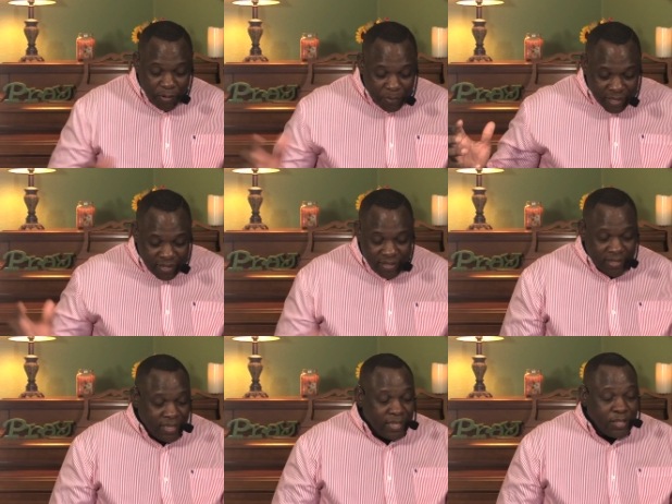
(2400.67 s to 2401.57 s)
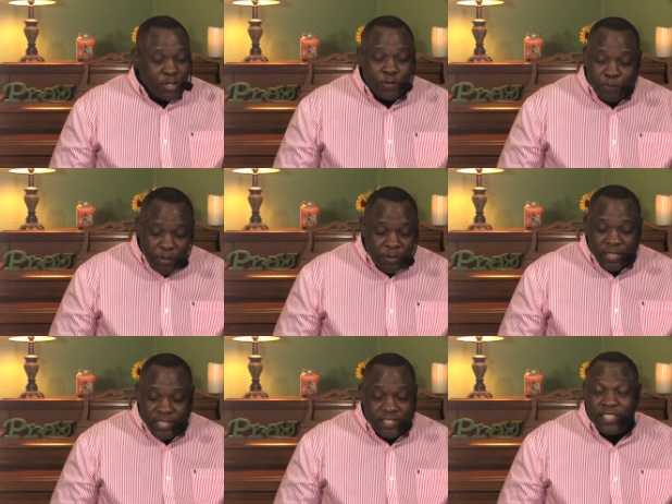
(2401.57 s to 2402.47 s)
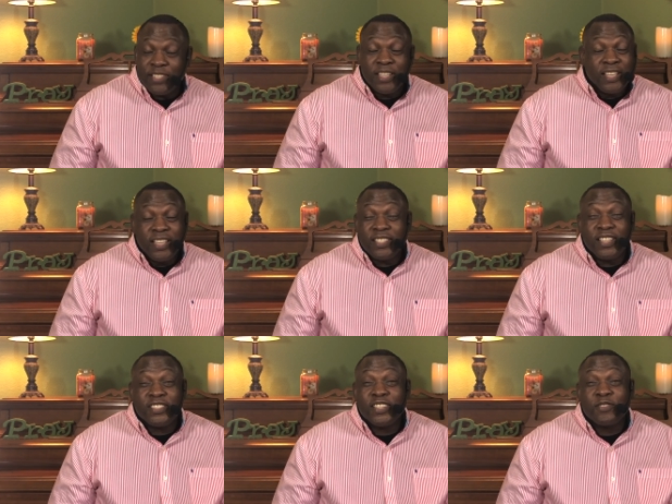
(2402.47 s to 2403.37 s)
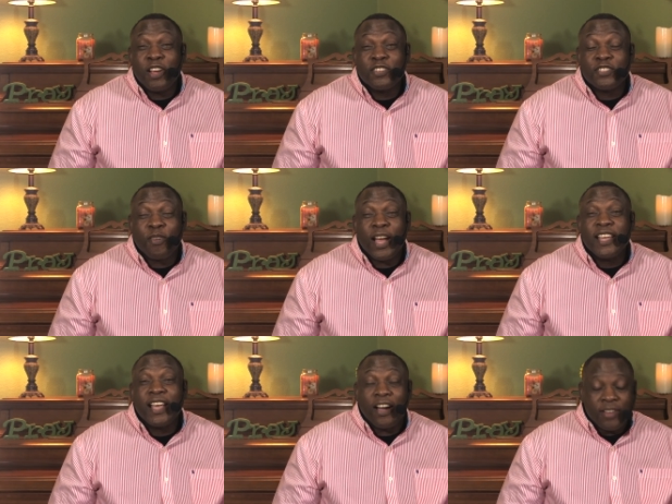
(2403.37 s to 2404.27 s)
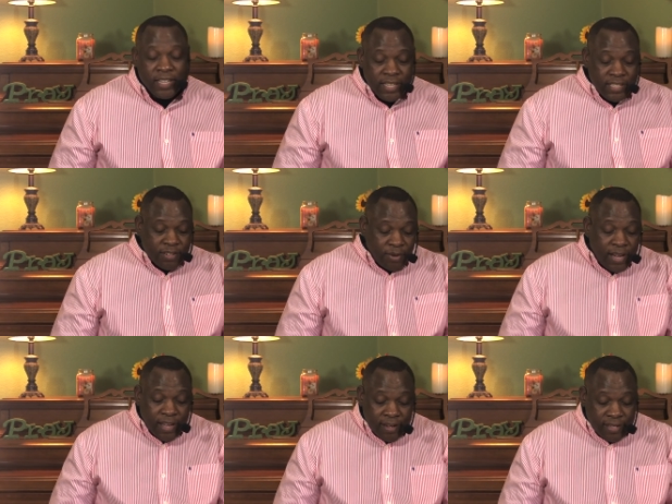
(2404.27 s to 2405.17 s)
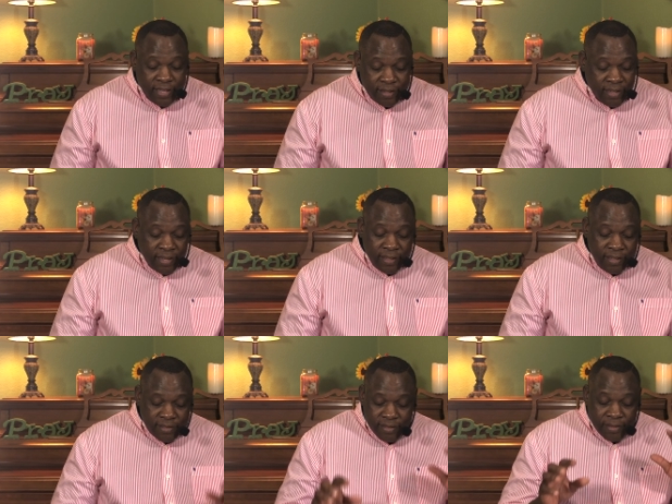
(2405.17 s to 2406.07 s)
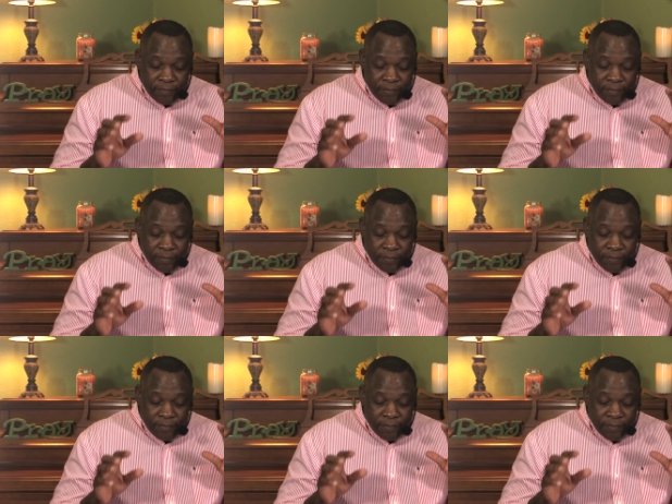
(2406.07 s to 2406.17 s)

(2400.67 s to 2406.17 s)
oh my goodness, the spirit is is is is, is, is crying out. He's crying out again. Listen.